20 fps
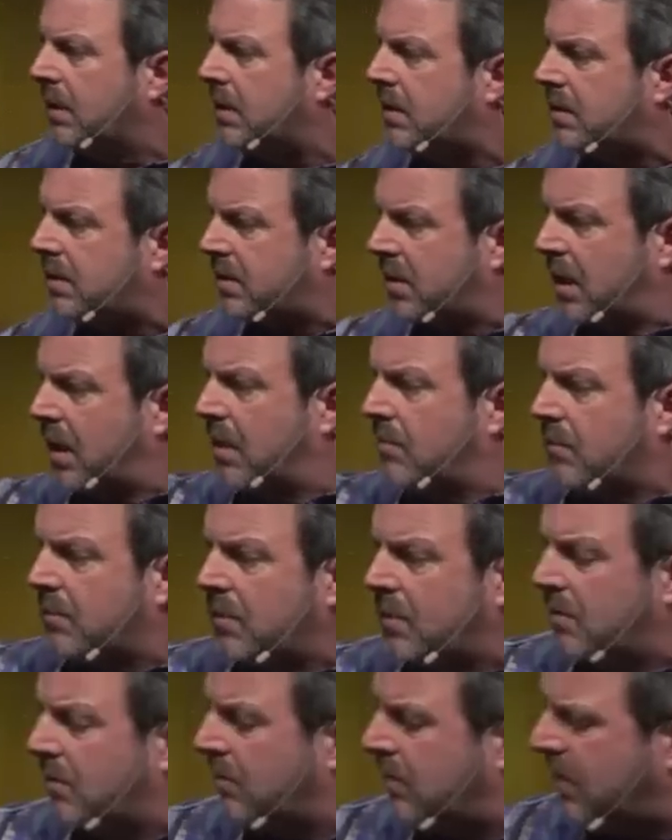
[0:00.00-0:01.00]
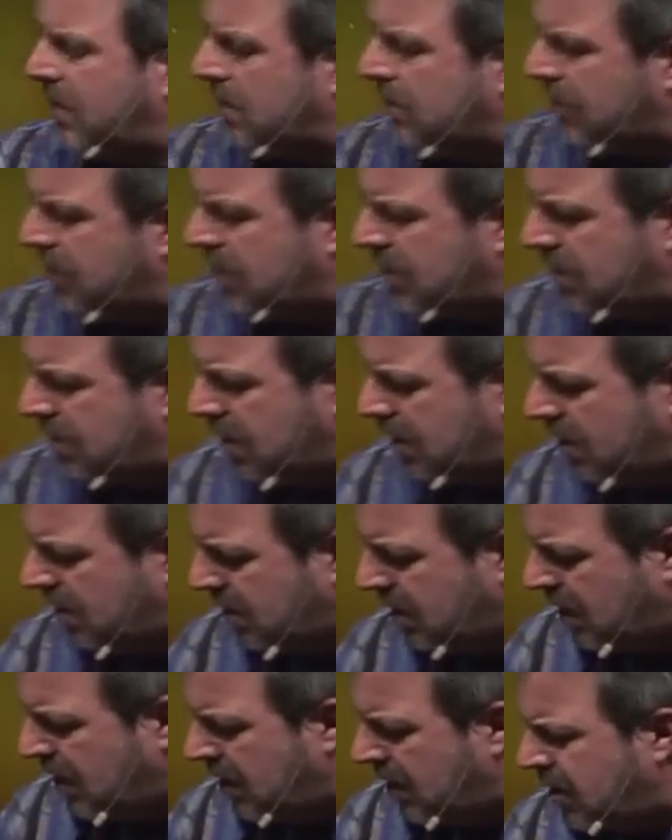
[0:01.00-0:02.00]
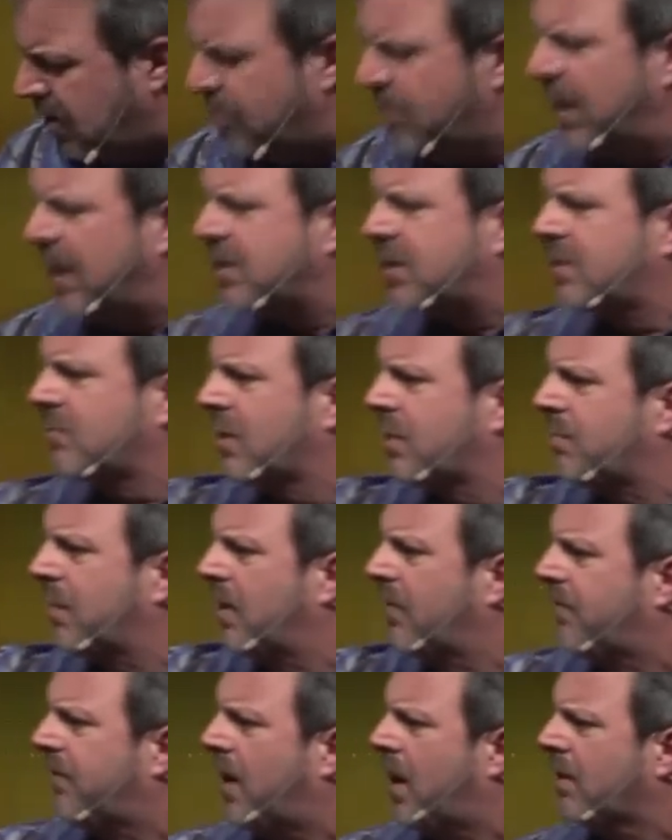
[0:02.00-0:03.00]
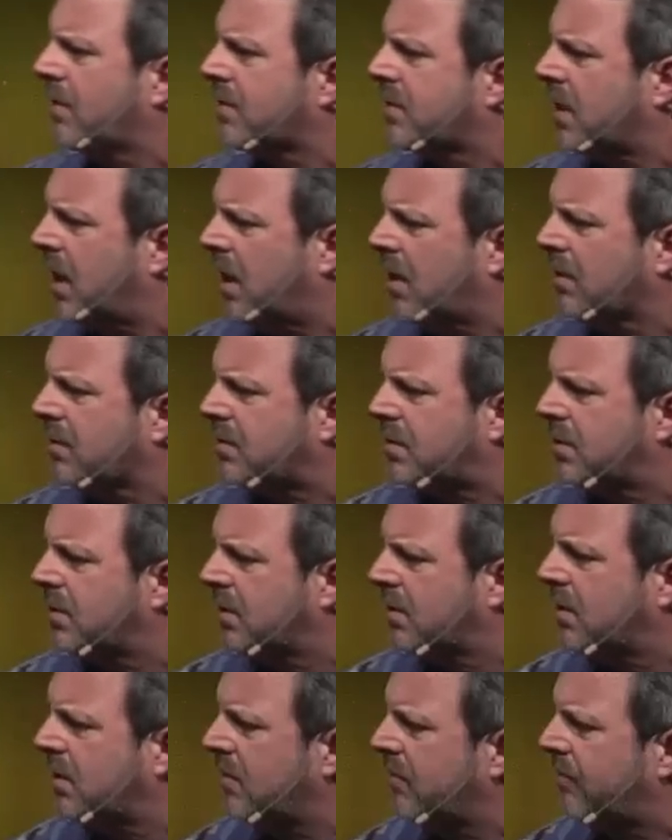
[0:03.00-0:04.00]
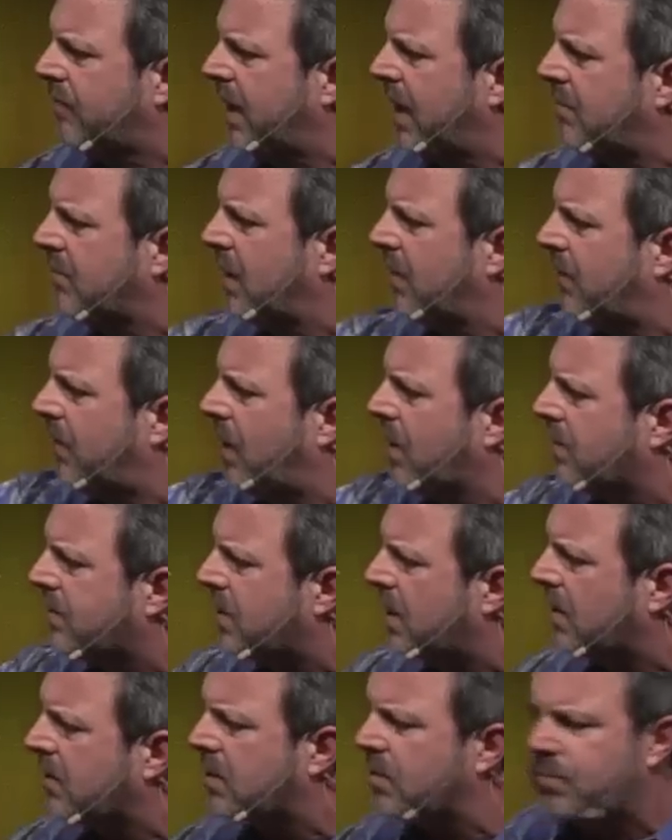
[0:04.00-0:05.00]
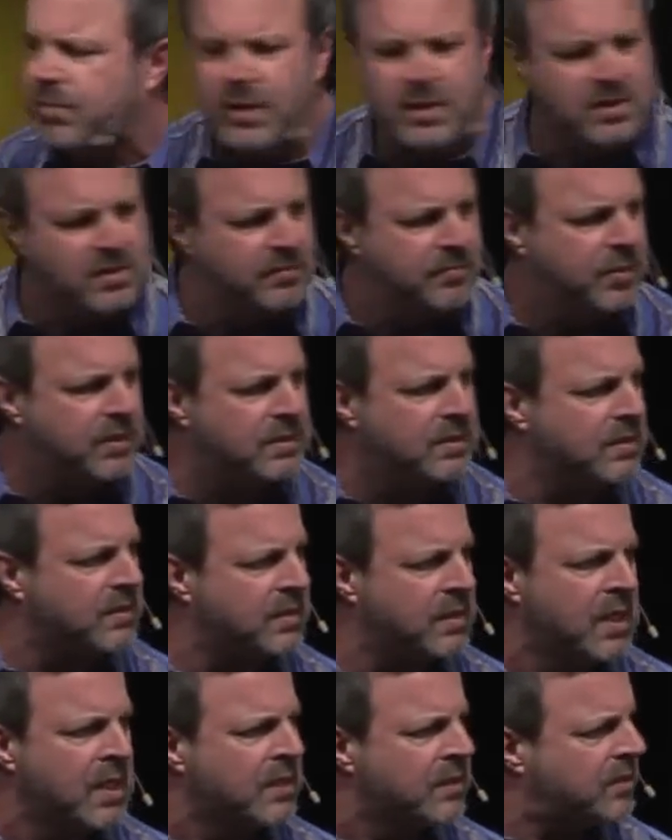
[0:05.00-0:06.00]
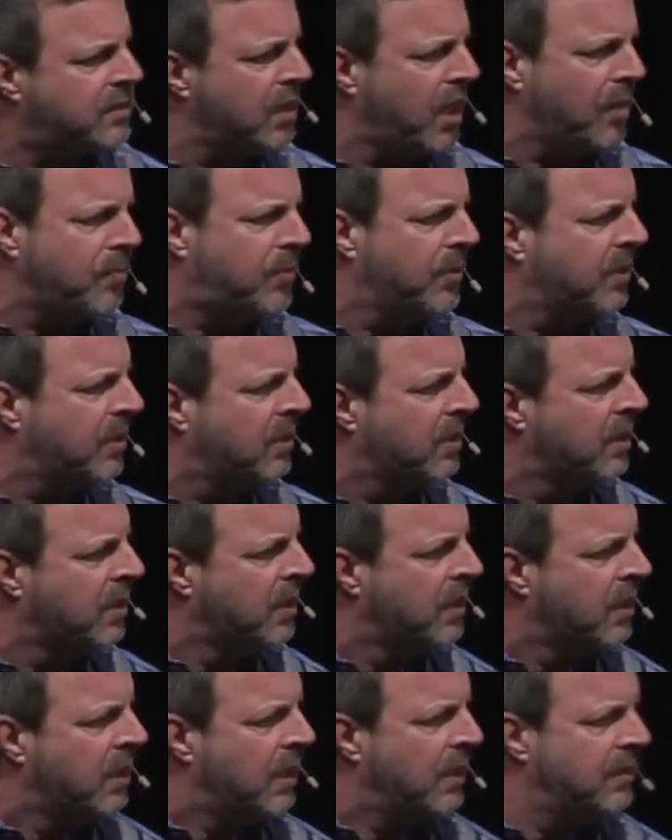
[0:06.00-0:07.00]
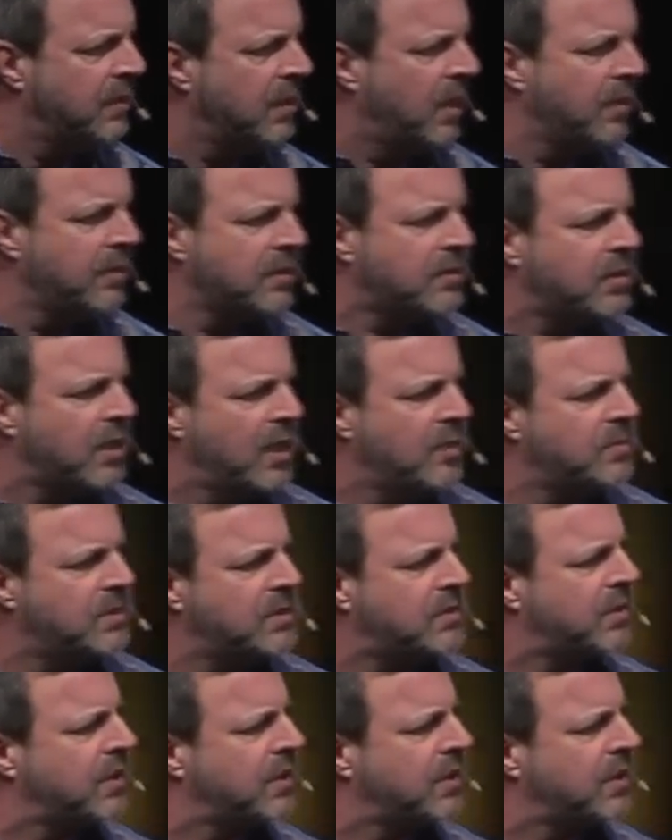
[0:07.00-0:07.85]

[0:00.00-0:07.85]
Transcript: and he's saying you're you're you know you're messing with my father's house you know you've made my father's house a place of business stop it and other times